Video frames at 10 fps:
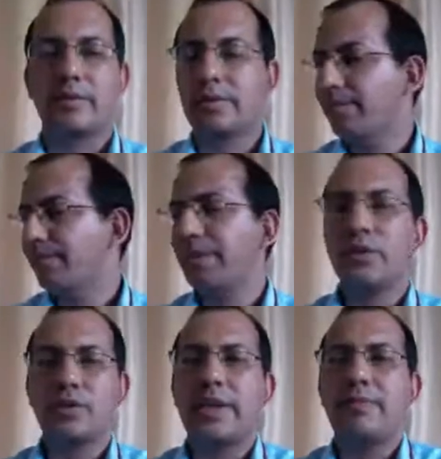Okay,
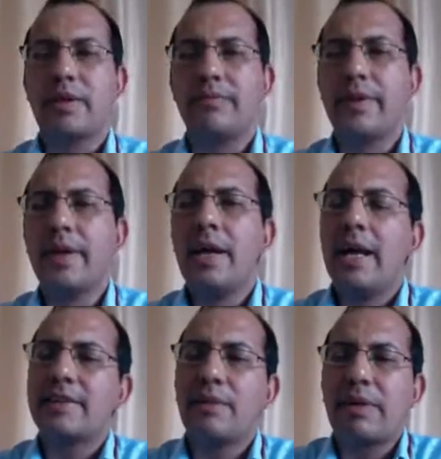the same thing.
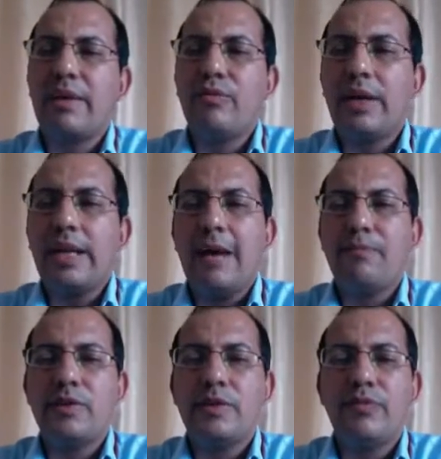And sometimes what
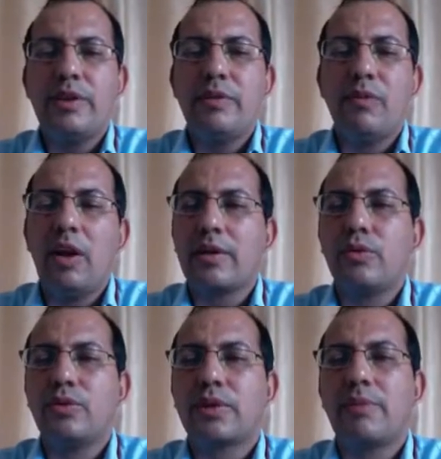happens with the
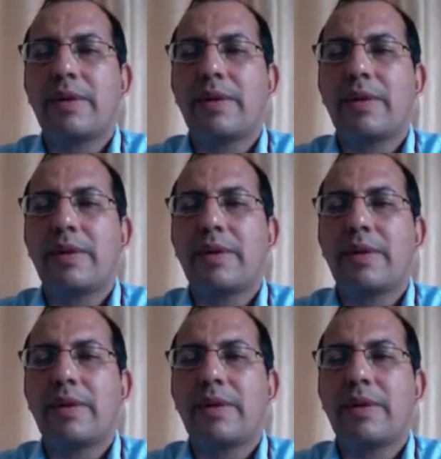molecules,